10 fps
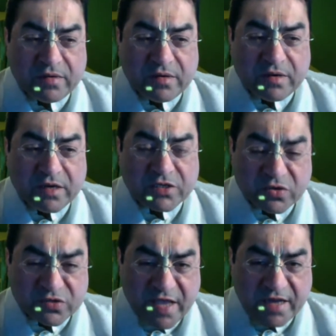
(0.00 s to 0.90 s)

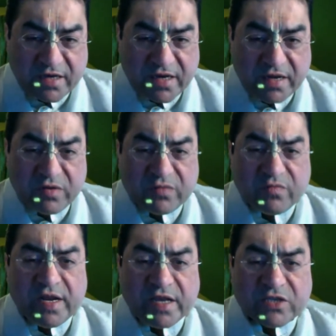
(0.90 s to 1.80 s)
associating with
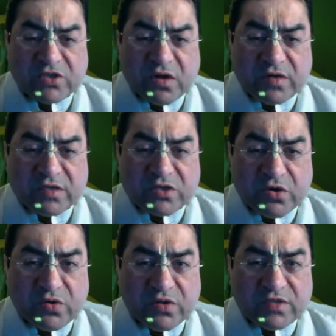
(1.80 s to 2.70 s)
very exalted
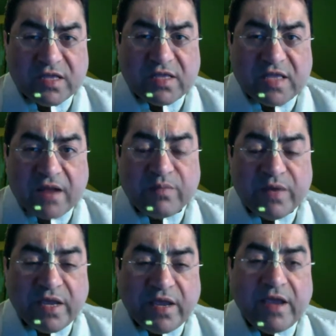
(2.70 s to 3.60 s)
souls, and that
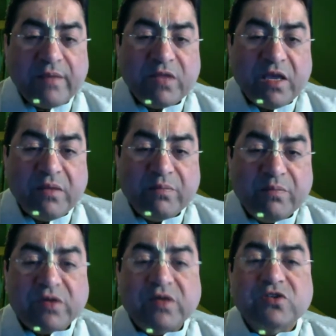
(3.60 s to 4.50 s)
became the
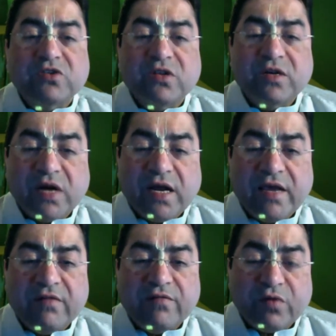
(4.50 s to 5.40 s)
impetus or the
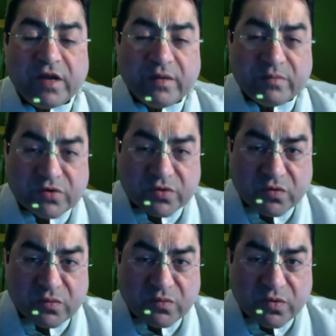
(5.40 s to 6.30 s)
drive for him to
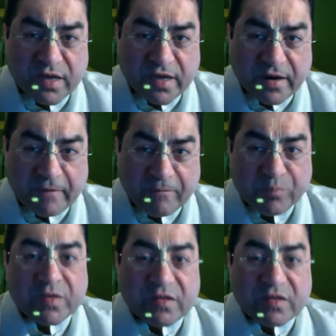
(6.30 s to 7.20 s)
move ahead.
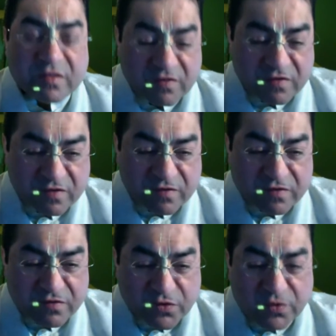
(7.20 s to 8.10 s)
This is
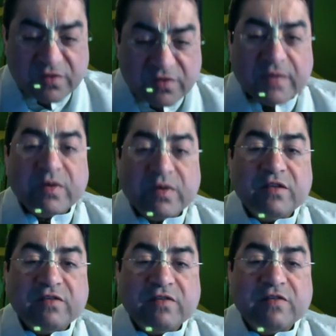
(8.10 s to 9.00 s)
Sukriti, but
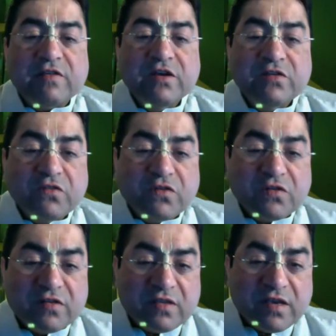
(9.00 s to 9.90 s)
this is
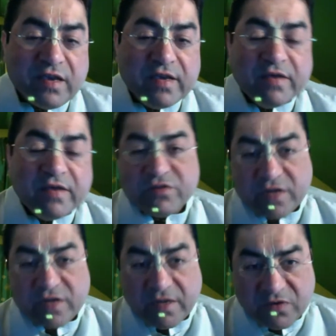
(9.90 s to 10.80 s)
Sukriti which
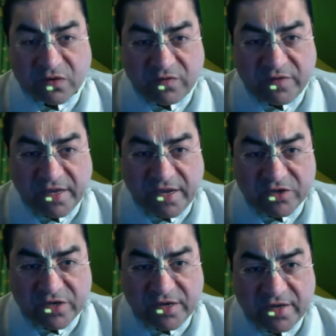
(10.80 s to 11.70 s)
comes out of
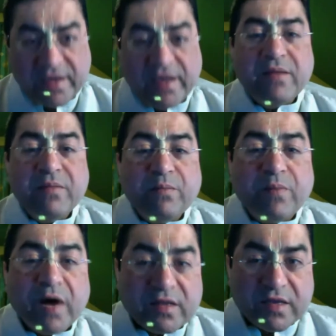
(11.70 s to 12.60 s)
engaging in
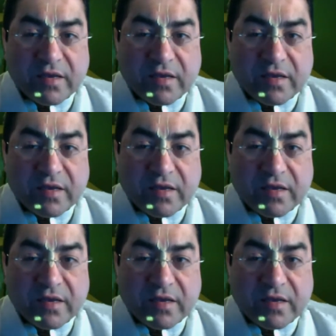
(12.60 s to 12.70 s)
Bhakti.